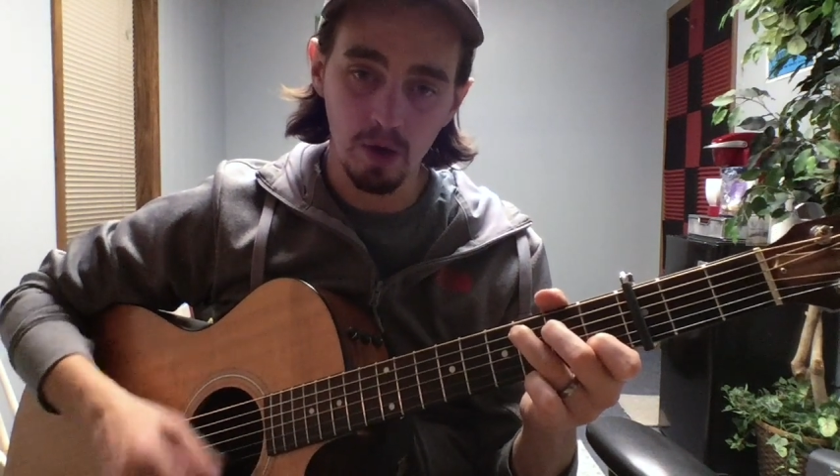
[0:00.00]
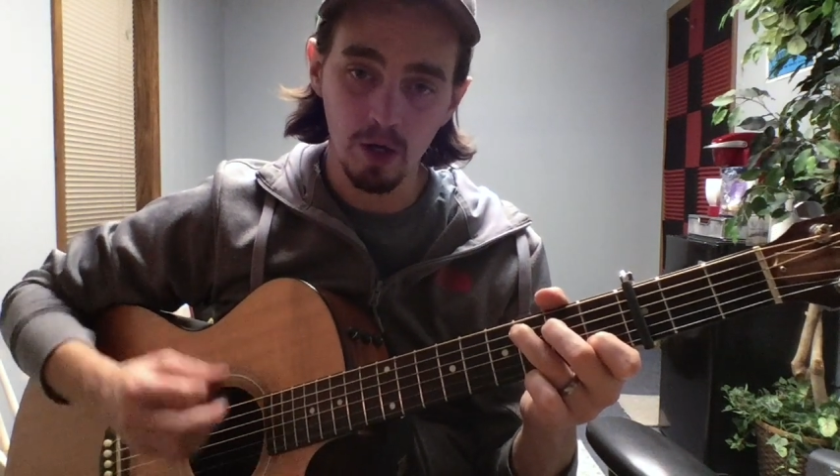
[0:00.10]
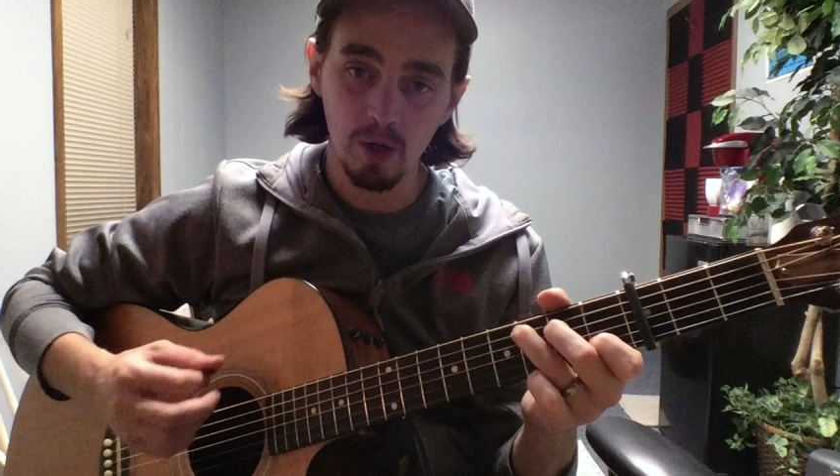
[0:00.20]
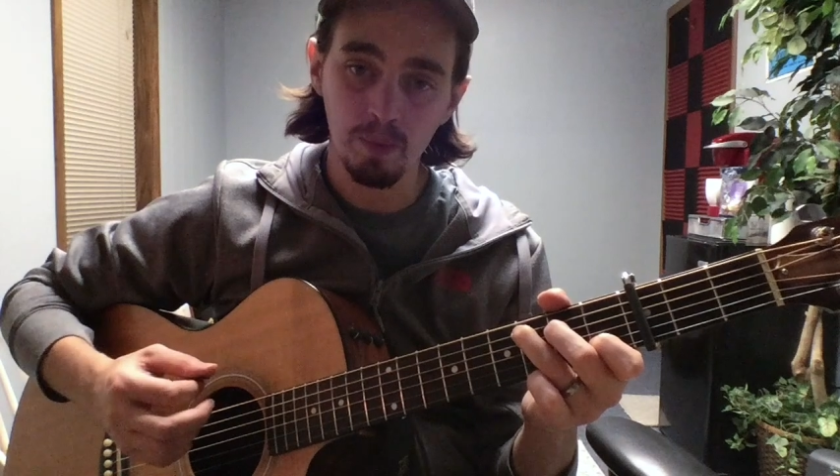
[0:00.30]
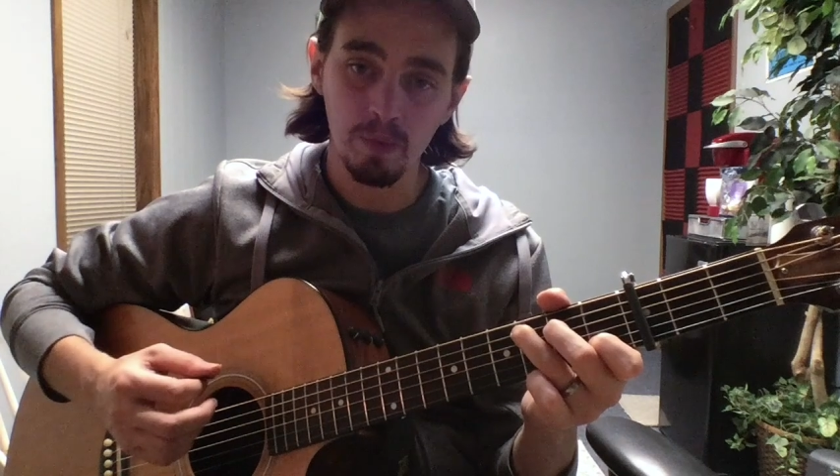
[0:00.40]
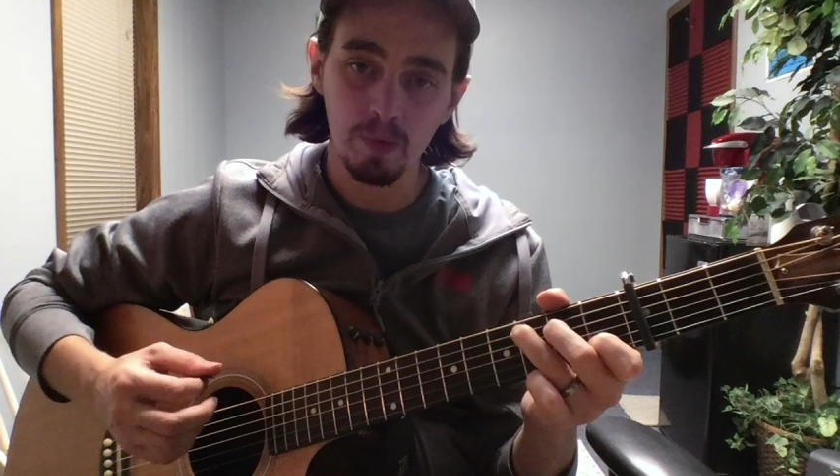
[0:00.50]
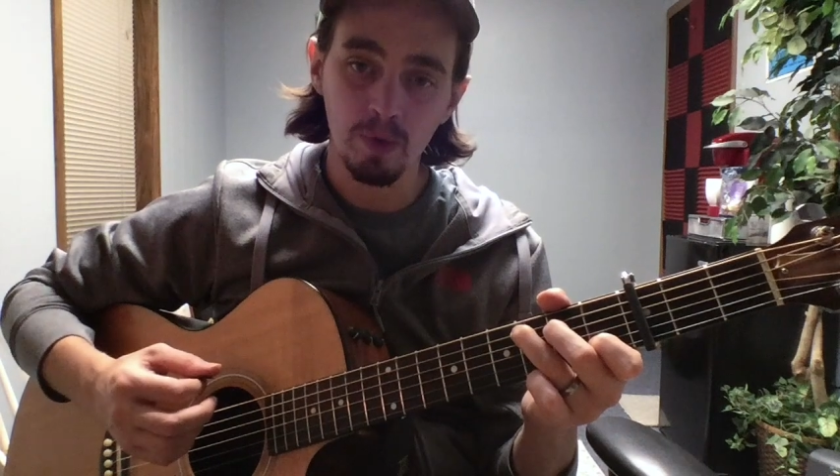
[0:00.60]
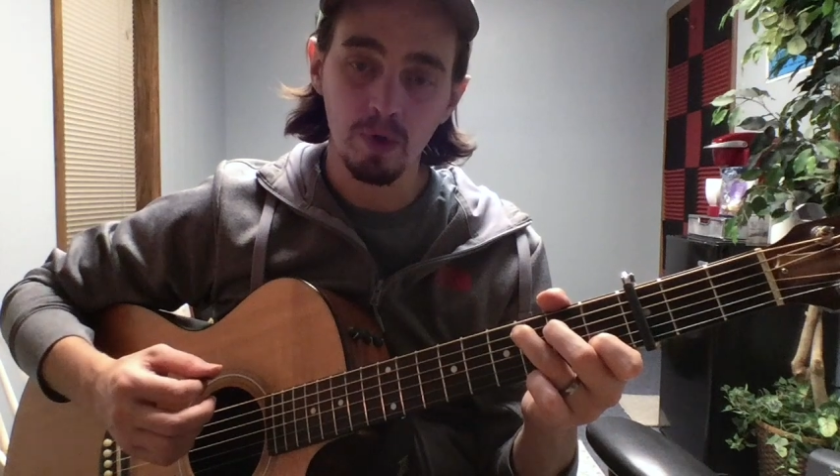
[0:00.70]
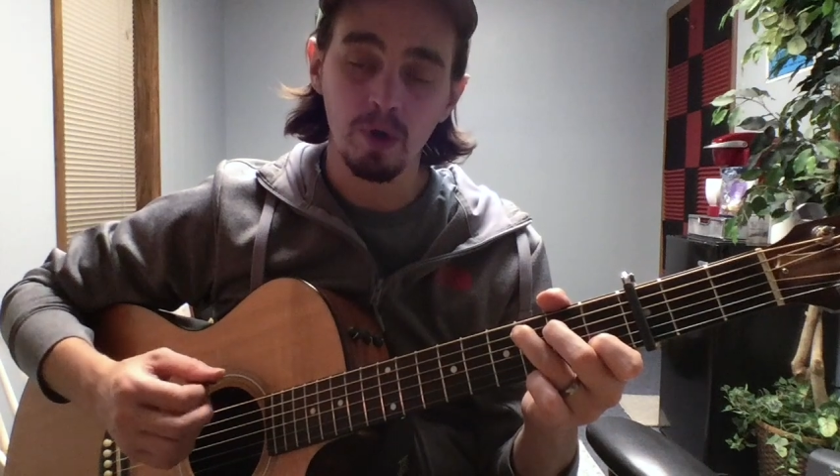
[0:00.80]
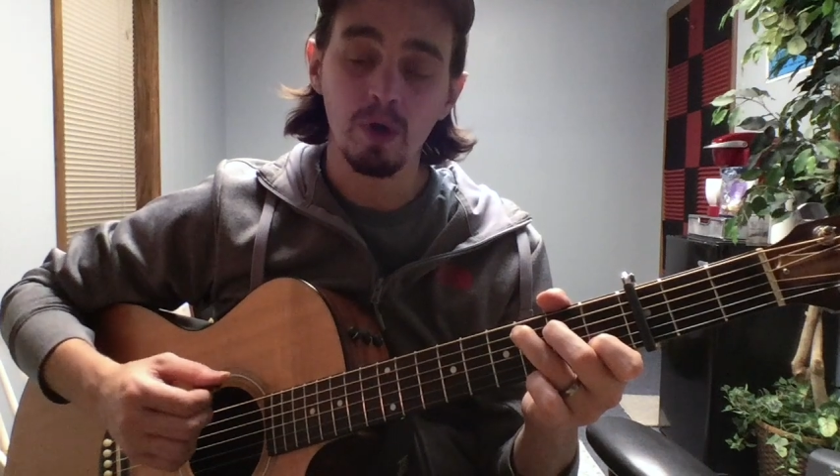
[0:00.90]
up,
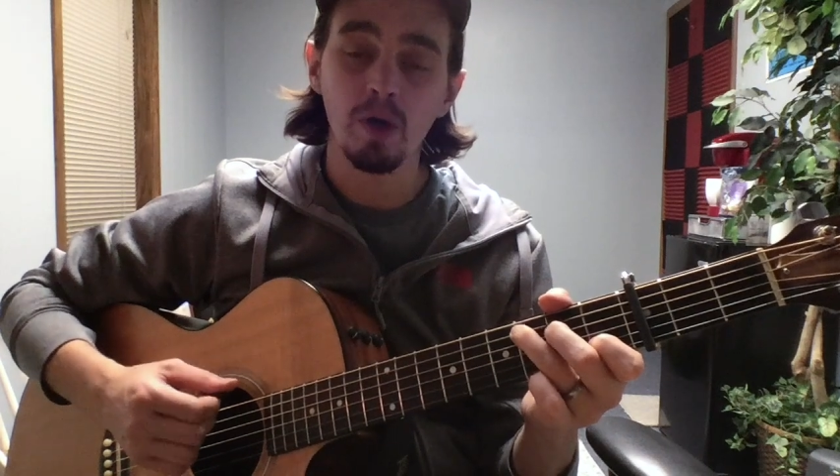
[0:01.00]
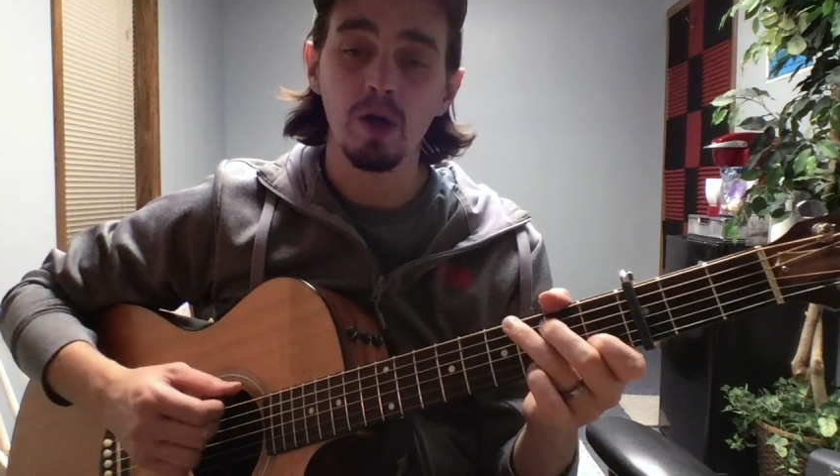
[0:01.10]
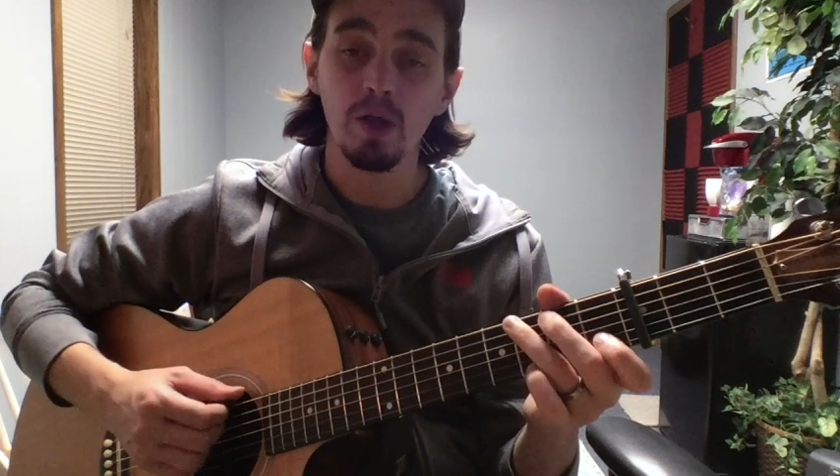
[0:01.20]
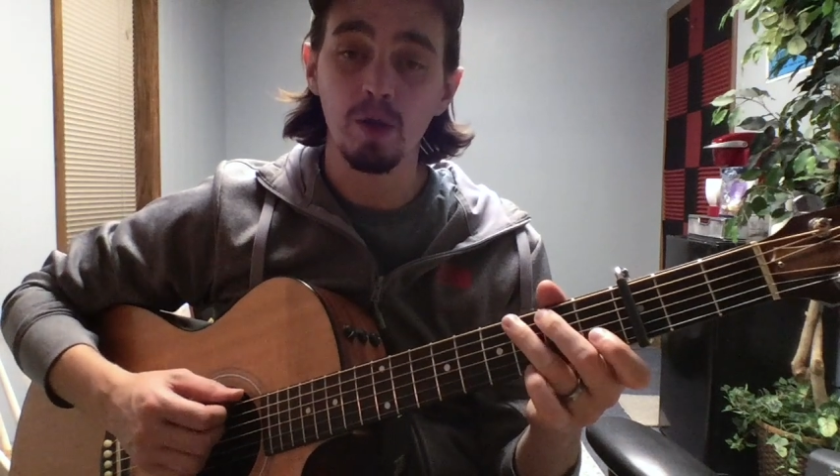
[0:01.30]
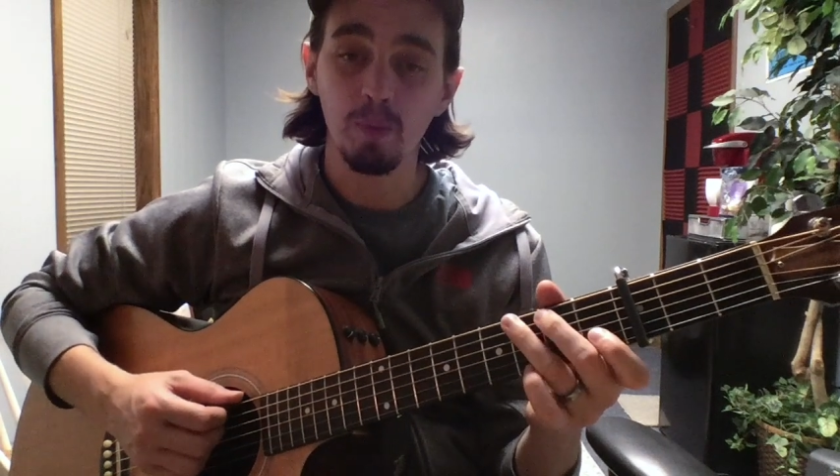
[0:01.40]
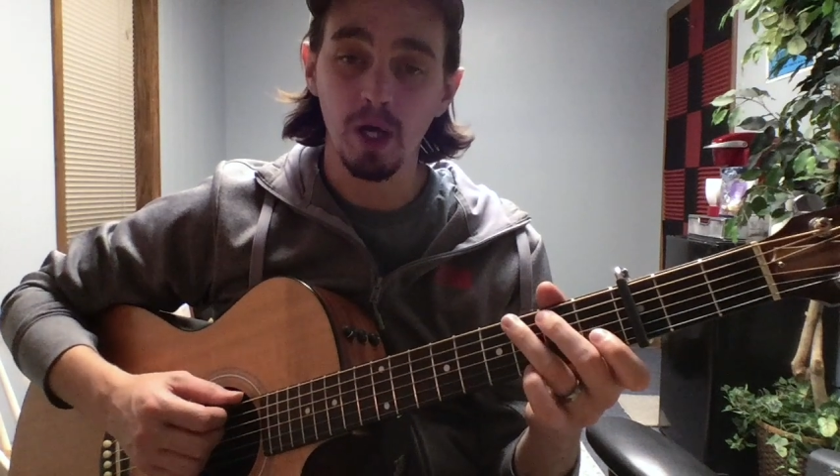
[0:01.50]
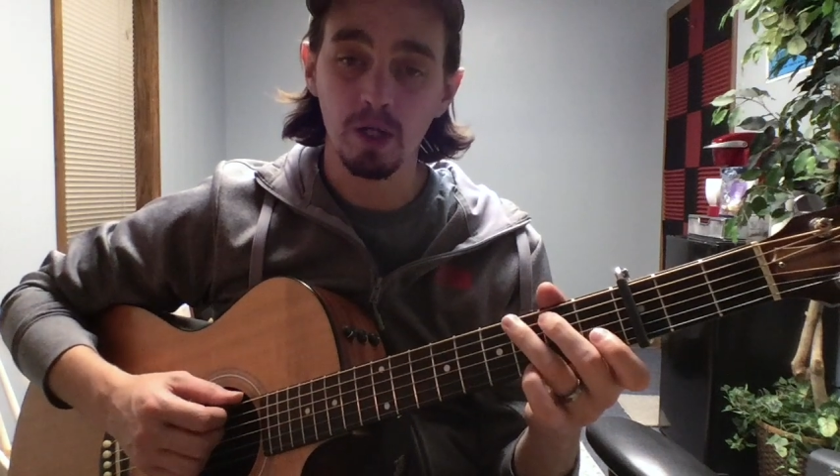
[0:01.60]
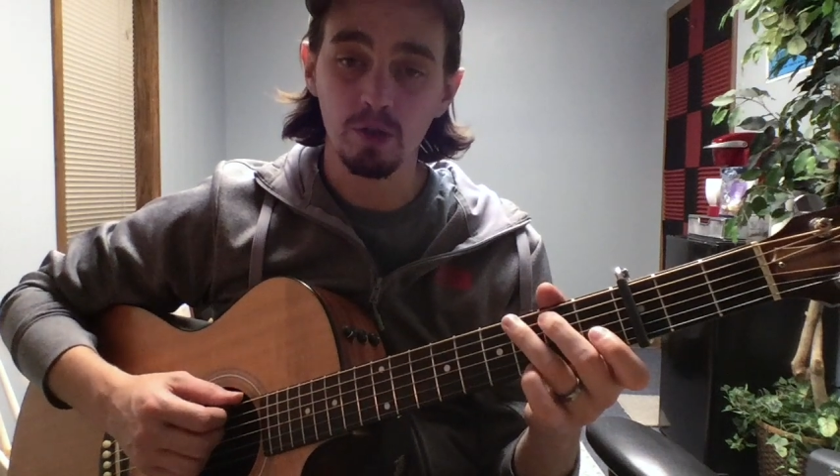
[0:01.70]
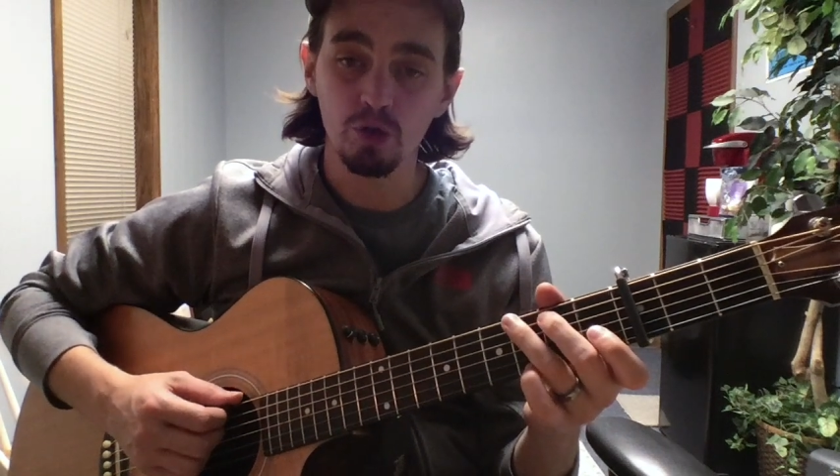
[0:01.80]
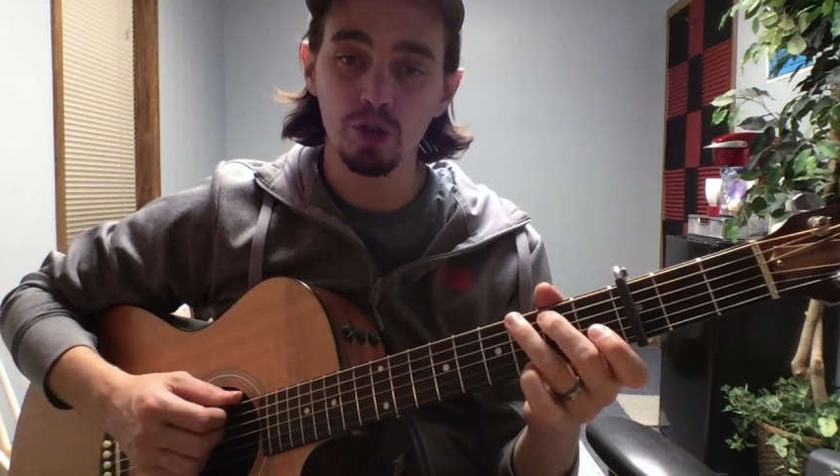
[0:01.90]
and then
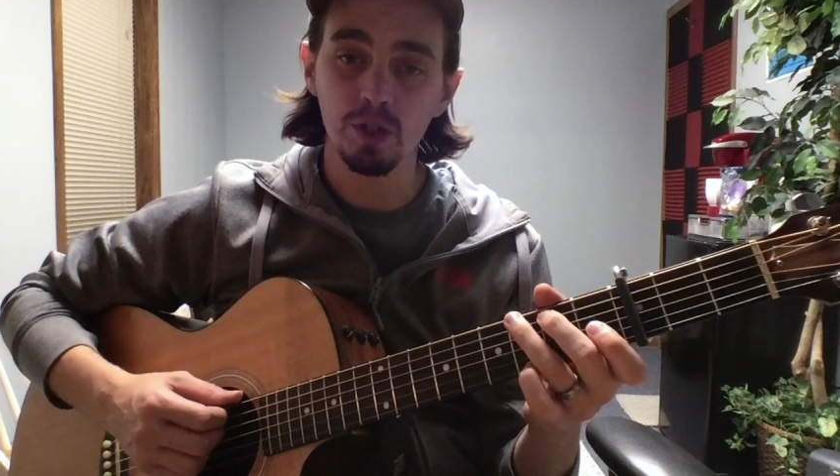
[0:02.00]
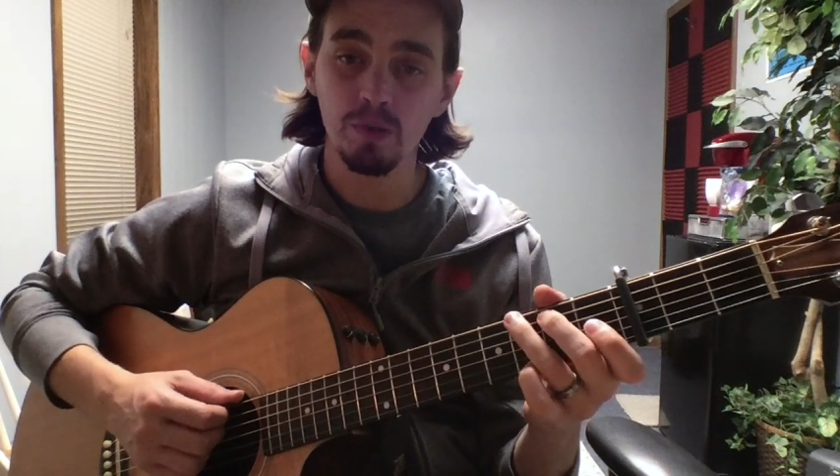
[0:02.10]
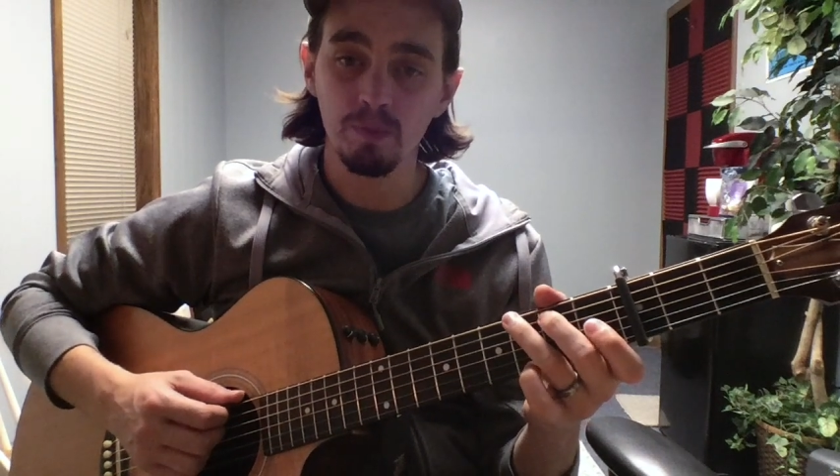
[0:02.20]
back to G.